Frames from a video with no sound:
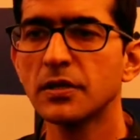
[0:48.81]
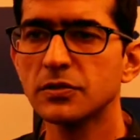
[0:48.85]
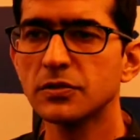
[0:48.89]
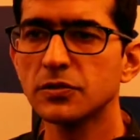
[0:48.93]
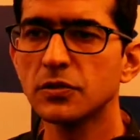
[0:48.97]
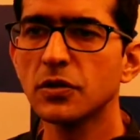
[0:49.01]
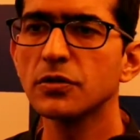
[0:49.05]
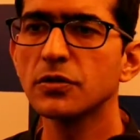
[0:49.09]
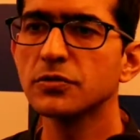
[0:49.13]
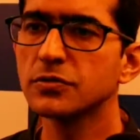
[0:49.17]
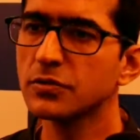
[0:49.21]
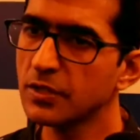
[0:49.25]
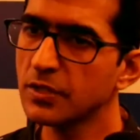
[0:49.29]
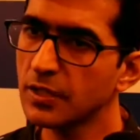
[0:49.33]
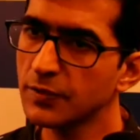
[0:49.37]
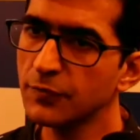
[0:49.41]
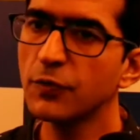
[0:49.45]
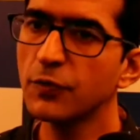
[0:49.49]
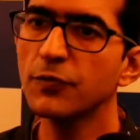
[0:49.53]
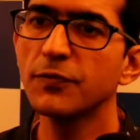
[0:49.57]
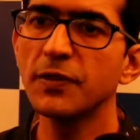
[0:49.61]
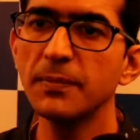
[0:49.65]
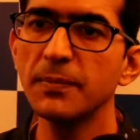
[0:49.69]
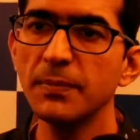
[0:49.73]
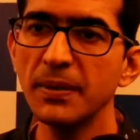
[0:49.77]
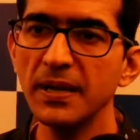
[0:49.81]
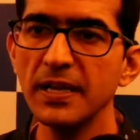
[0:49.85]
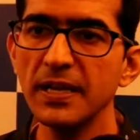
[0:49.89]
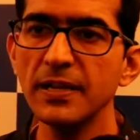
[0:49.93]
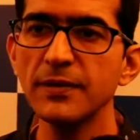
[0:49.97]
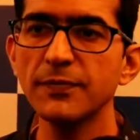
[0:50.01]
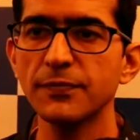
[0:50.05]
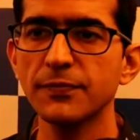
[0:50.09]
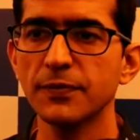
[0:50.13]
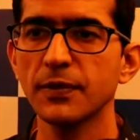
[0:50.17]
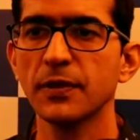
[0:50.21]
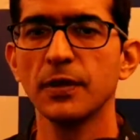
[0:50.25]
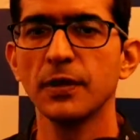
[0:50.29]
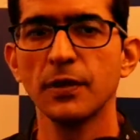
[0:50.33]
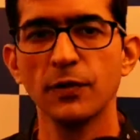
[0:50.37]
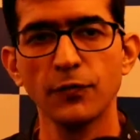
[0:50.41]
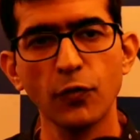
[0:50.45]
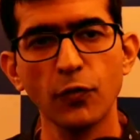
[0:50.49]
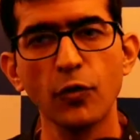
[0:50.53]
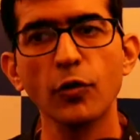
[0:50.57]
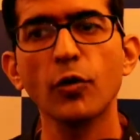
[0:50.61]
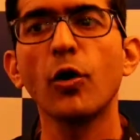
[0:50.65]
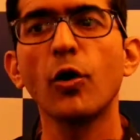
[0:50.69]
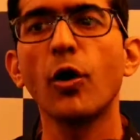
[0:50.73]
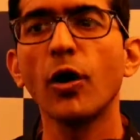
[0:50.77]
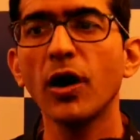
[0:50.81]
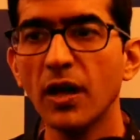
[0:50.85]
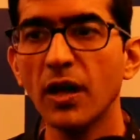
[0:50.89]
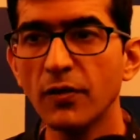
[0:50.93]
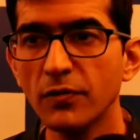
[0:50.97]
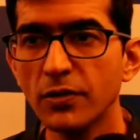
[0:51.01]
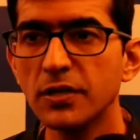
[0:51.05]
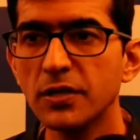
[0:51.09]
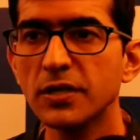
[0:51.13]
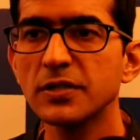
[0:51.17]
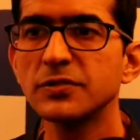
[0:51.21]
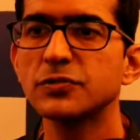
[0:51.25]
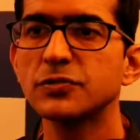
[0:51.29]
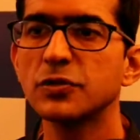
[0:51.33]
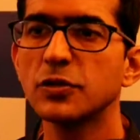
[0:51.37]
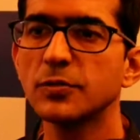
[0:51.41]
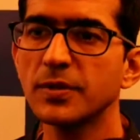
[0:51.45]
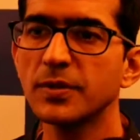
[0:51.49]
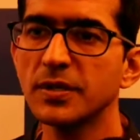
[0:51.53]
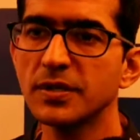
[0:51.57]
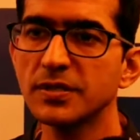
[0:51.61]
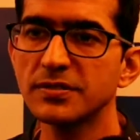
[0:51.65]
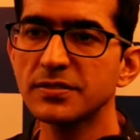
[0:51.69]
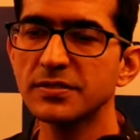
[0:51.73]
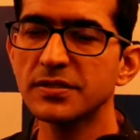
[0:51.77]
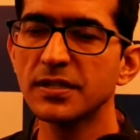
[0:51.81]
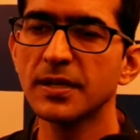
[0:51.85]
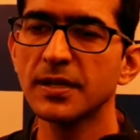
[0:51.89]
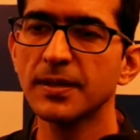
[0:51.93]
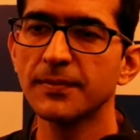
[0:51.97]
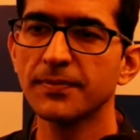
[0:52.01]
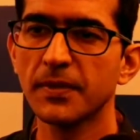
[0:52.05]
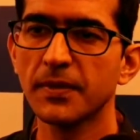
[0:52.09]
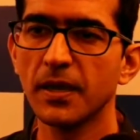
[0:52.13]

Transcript: So therefore, we believe for all our consumers,